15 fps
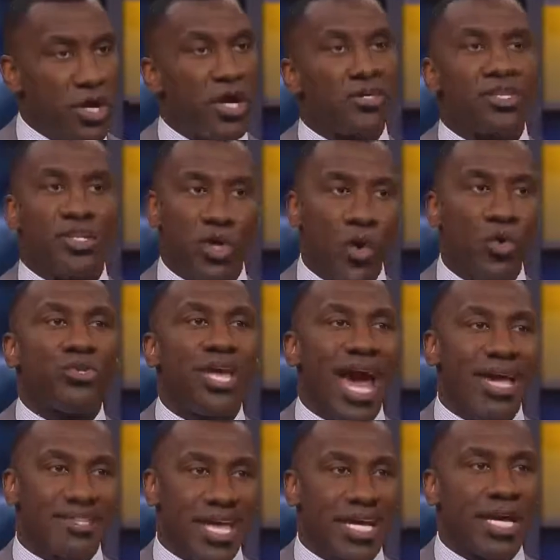Suggs and those
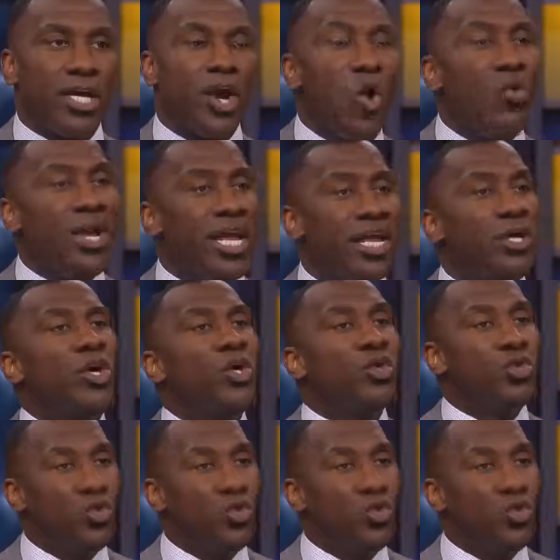guys that can go get.